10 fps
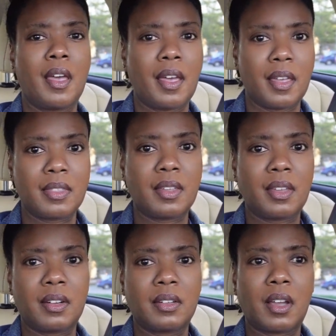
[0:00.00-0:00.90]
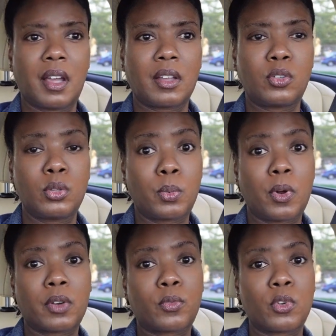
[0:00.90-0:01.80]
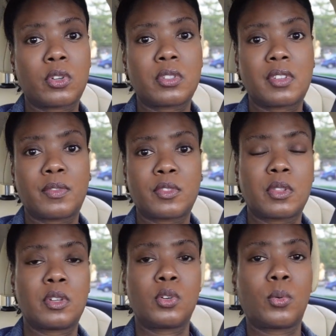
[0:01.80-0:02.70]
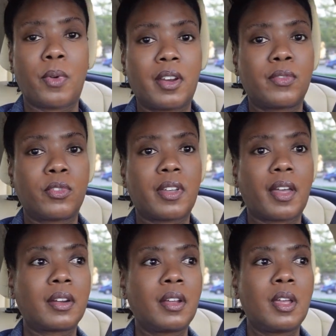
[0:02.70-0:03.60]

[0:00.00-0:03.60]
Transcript: and then do the work for yourself so that you're ready for that.